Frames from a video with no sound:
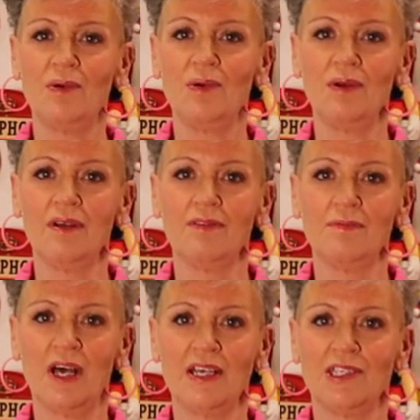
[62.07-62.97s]
all of
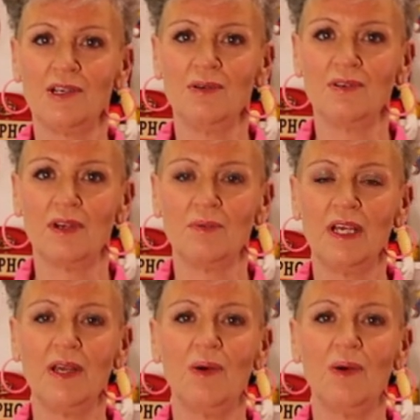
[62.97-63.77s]
my children. We